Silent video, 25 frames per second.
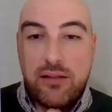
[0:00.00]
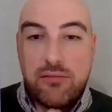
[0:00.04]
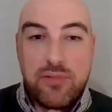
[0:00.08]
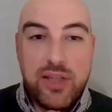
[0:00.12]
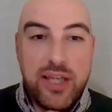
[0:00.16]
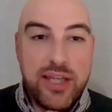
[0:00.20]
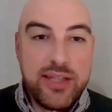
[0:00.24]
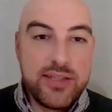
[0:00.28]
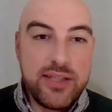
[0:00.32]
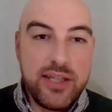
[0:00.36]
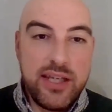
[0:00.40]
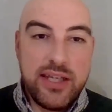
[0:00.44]

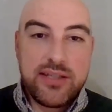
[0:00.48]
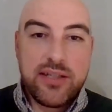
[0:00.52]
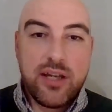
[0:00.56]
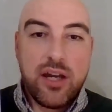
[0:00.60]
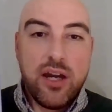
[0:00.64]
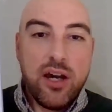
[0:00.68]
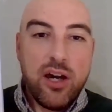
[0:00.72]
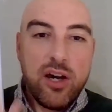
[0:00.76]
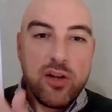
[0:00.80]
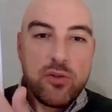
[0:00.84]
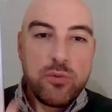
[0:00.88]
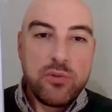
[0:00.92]
It's a
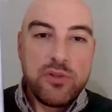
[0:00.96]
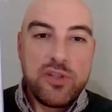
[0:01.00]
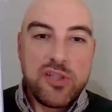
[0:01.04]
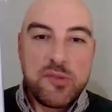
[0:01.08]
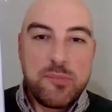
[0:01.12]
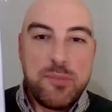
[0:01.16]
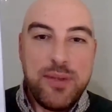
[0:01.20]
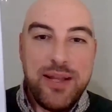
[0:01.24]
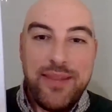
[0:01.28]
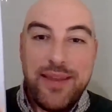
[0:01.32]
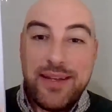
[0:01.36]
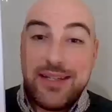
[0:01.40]
hard one to
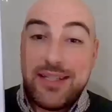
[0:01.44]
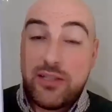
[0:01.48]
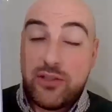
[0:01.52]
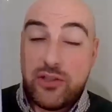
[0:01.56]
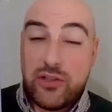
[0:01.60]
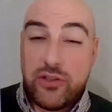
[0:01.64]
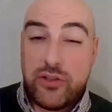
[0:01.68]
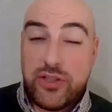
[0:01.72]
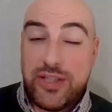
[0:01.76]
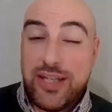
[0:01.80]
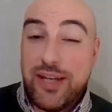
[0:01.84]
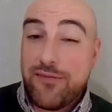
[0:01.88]
split. They're
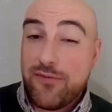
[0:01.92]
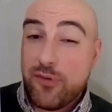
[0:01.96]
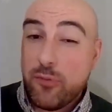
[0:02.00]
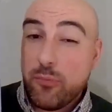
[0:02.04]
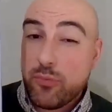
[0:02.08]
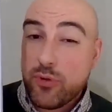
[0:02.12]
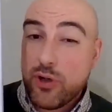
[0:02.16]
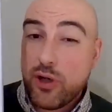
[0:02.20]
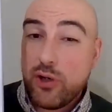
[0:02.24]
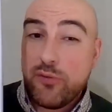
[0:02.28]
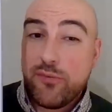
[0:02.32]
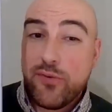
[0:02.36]
different
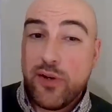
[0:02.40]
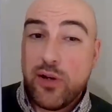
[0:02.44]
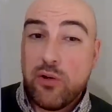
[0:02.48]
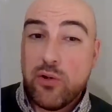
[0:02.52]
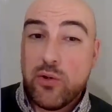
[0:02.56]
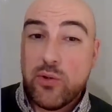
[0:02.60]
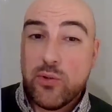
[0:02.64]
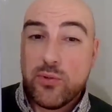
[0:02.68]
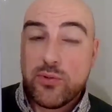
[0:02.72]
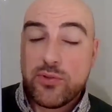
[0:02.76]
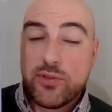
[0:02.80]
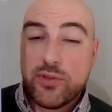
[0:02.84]
profile
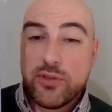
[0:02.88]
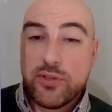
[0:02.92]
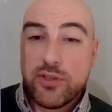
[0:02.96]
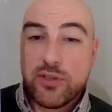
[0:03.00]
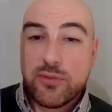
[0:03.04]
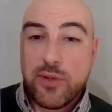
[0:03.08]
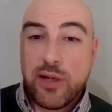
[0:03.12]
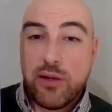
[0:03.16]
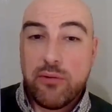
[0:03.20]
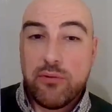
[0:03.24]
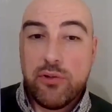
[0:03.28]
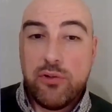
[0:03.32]
horses as
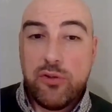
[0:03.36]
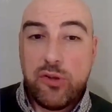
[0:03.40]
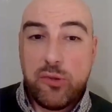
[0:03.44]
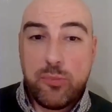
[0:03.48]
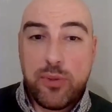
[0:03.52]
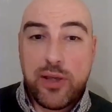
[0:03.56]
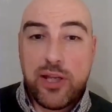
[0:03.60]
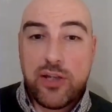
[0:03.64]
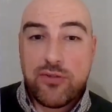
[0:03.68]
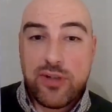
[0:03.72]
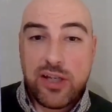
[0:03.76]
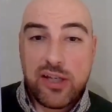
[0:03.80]
well. Uther
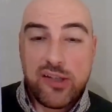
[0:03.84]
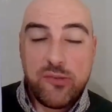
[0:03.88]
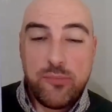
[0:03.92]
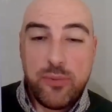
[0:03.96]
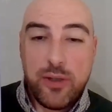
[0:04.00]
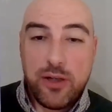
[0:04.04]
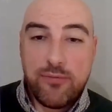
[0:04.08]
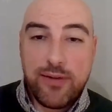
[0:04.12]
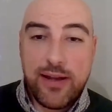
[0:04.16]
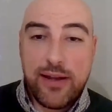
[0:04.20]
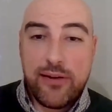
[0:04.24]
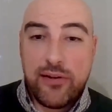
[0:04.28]
Pendragon's
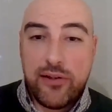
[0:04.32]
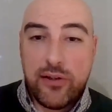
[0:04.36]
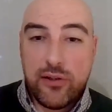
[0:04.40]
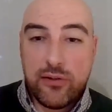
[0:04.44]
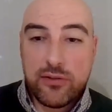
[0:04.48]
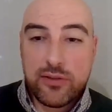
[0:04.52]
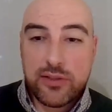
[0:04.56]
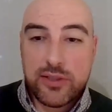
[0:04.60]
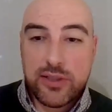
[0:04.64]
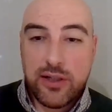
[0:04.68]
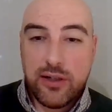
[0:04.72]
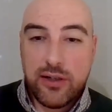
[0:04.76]
been around a
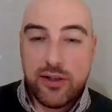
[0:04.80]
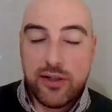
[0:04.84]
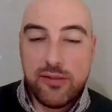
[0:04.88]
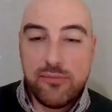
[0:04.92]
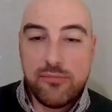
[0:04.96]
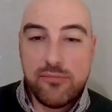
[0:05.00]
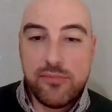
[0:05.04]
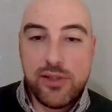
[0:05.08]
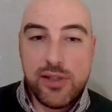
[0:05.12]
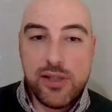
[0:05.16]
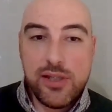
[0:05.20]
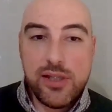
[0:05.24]
long
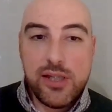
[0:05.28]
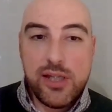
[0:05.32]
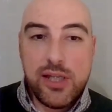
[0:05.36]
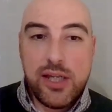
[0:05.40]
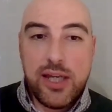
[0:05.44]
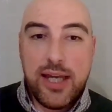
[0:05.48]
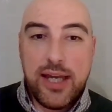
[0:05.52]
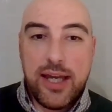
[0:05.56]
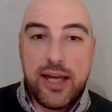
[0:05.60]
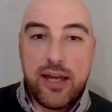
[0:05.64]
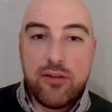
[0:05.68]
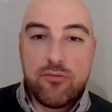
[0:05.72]
time,
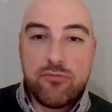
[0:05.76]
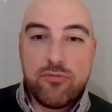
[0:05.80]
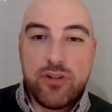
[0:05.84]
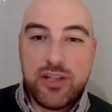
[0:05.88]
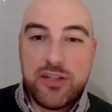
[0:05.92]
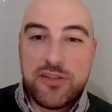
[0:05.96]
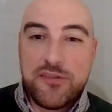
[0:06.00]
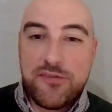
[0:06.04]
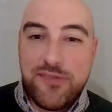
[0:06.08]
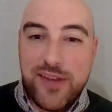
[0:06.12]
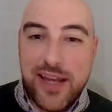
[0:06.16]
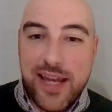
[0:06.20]

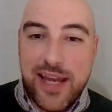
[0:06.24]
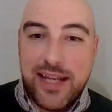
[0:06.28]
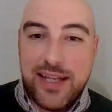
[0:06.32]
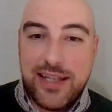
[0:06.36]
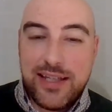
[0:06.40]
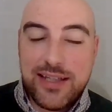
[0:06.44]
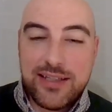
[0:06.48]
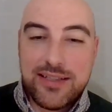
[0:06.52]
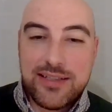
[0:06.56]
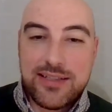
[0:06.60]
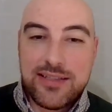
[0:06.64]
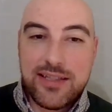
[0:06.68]
runs fairly
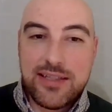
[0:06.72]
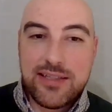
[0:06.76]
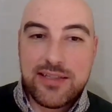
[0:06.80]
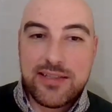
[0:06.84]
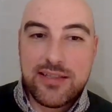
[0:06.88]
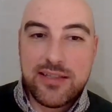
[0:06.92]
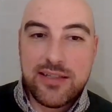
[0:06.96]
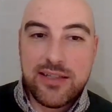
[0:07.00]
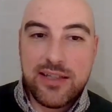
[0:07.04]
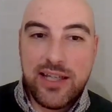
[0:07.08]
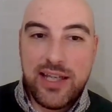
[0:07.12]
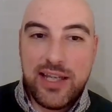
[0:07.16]

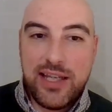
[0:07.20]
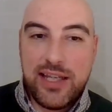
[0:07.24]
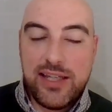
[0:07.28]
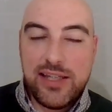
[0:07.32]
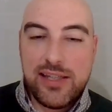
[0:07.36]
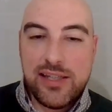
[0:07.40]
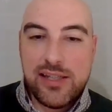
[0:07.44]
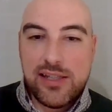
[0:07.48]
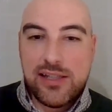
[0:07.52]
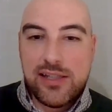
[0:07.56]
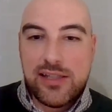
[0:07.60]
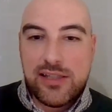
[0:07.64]

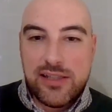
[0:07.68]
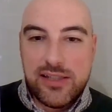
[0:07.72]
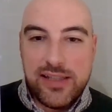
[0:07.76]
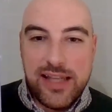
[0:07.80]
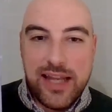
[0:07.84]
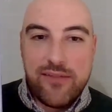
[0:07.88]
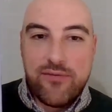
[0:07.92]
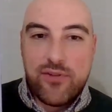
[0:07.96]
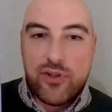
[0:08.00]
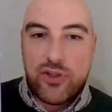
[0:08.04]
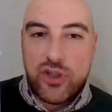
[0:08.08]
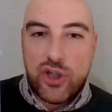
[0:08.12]
consistently,
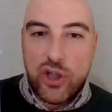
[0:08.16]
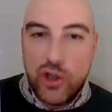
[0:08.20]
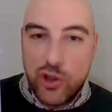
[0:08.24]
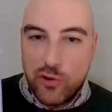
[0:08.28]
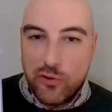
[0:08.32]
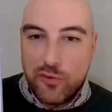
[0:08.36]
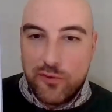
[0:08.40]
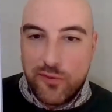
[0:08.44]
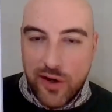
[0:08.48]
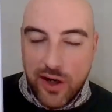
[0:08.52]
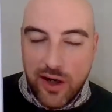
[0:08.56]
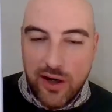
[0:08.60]
never too
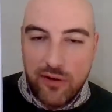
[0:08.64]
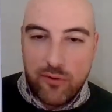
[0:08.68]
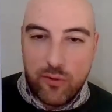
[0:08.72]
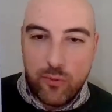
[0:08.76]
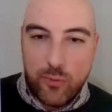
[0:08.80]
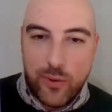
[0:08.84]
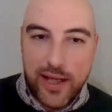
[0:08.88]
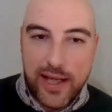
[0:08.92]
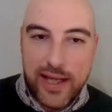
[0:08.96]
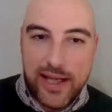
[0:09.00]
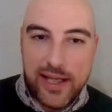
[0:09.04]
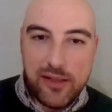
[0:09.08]
far
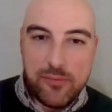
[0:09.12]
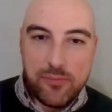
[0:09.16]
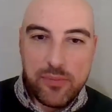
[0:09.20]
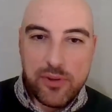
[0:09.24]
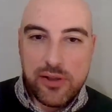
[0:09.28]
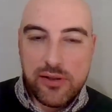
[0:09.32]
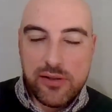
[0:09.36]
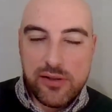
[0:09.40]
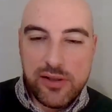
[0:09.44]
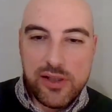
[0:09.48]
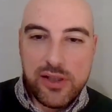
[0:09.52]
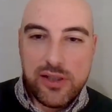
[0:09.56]
away,
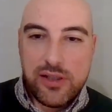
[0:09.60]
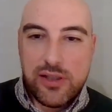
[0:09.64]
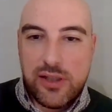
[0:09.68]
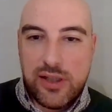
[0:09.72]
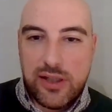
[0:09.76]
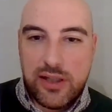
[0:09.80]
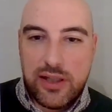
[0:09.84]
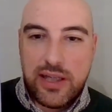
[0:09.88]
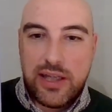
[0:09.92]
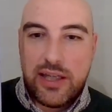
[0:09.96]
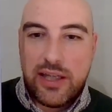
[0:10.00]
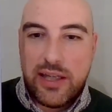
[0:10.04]
but
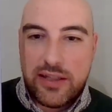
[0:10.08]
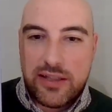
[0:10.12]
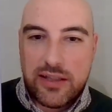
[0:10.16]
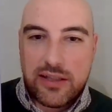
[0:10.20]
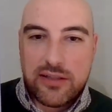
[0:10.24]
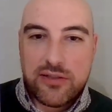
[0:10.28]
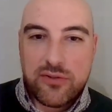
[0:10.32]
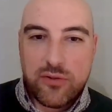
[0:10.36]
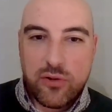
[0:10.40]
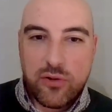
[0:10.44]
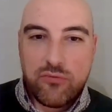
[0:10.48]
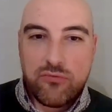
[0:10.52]
it
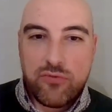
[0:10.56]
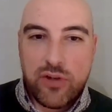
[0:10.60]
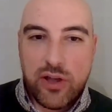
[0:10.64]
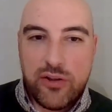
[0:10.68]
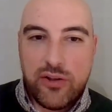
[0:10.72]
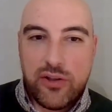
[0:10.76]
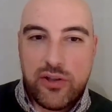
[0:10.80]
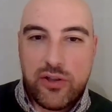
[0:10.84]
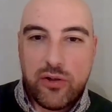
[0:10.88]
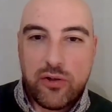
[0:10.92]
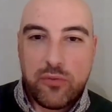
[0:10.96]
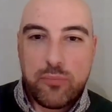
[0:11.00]
does not run
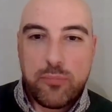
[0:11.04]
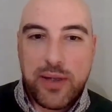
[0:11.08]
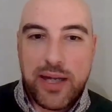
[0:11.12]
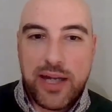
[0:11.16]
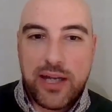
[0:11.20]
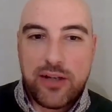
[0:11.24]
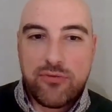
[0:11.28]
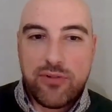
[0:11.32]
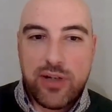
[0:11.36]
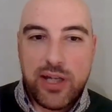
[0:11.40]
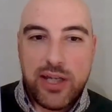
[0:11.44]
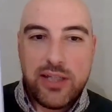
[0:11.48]
the odd
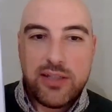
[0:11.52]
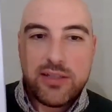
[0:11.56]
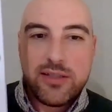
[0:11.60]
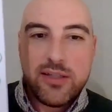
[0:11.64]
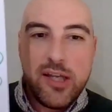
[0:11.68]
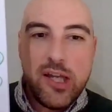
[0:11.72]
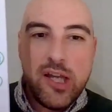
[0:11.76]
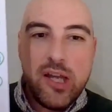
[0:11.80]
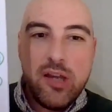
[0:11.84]
bad race.